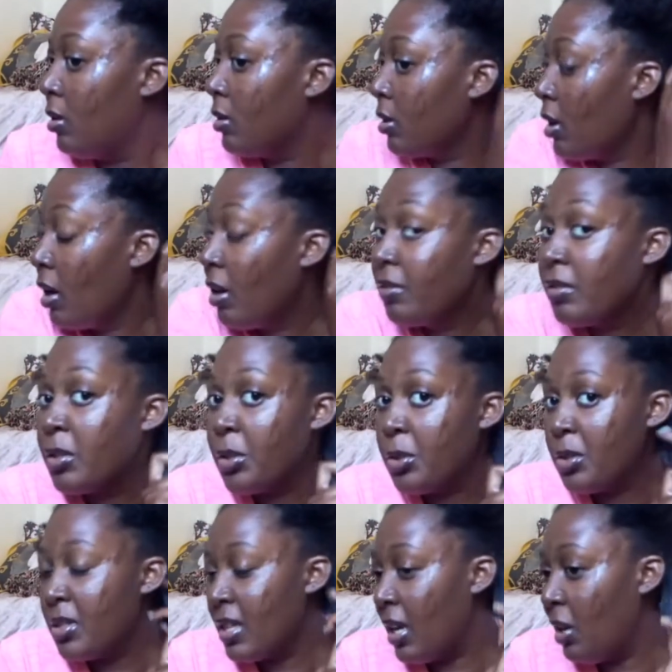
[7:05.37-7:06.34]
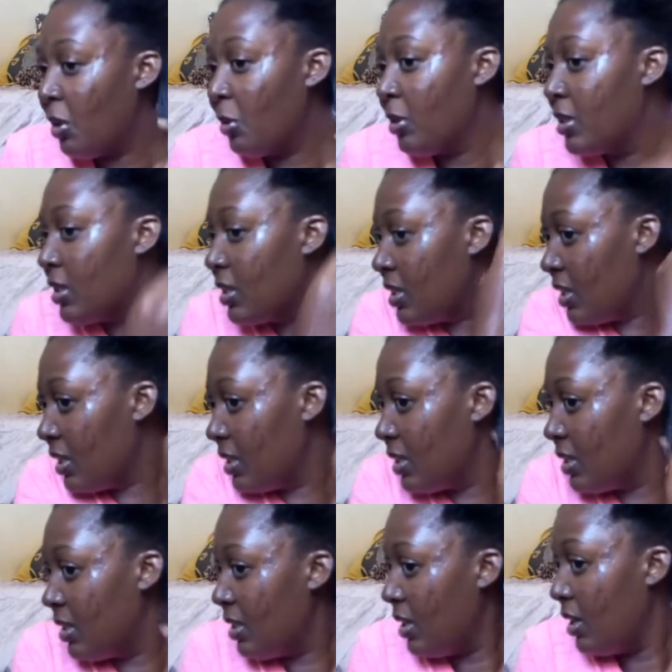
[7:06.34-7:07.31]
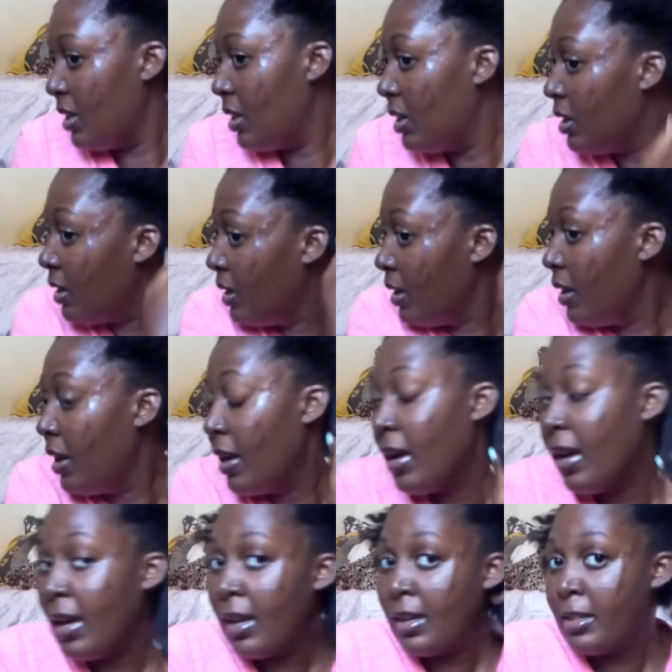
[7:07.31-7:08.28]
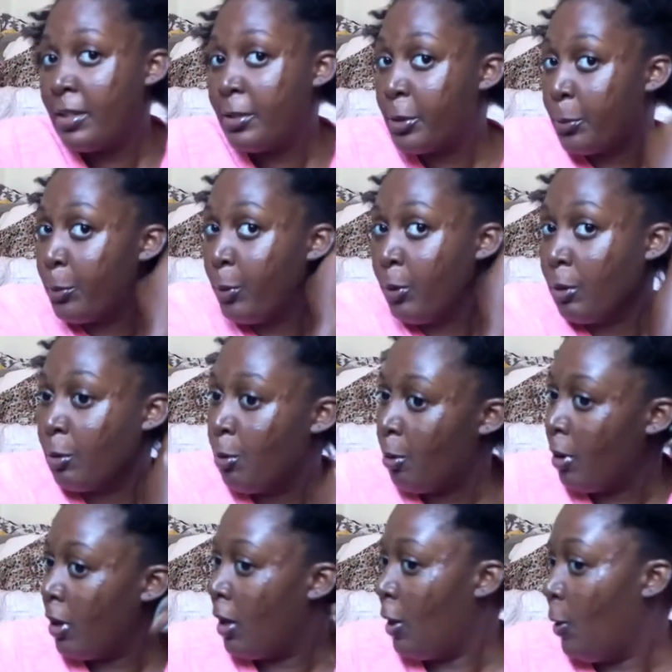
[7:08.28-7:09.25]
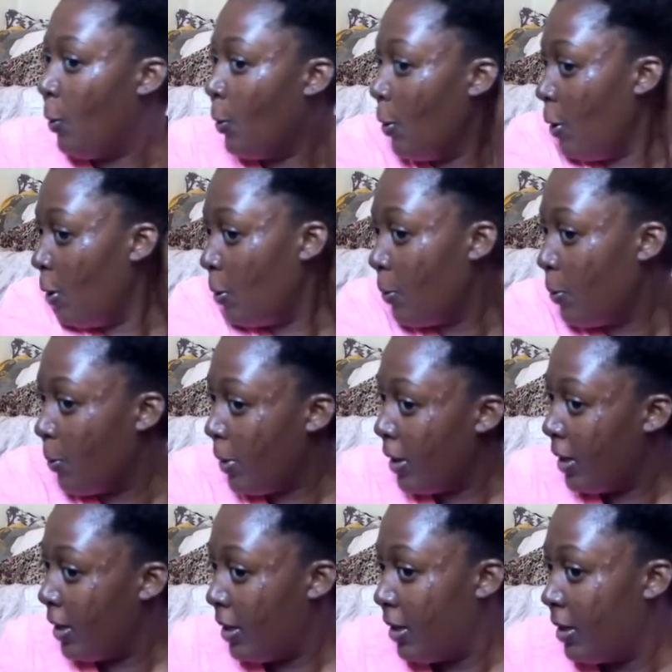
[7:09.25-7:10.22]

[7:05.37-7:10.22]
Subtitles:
You don't have to use a lot, just a little will go a long way.